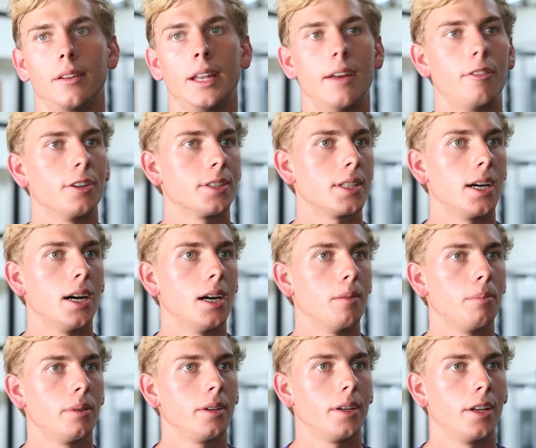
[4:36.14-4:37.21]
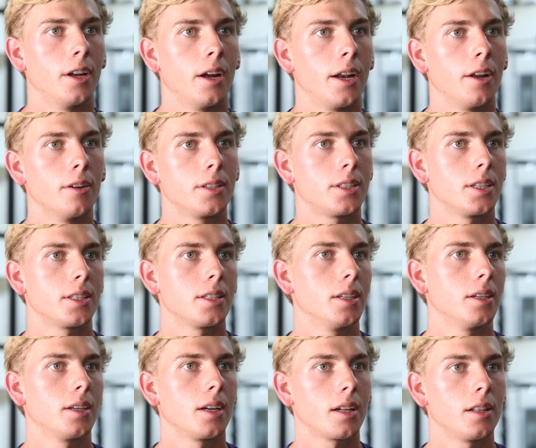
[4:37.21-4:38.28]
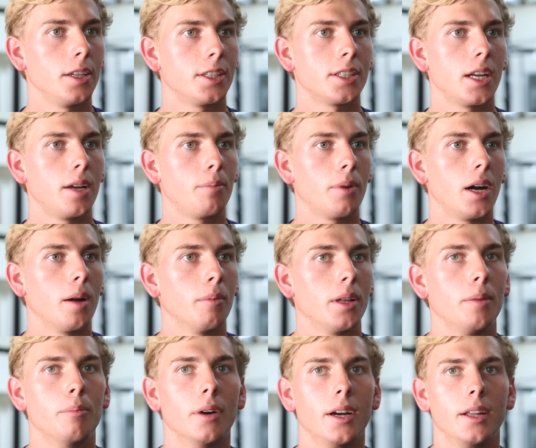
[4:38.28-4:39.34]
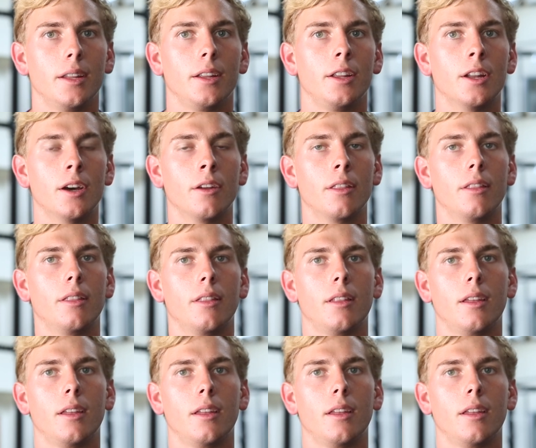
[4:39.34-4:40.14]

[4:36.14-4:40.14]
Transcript: Never stop. You know, I know it's just a, a cliche probably, but, you know,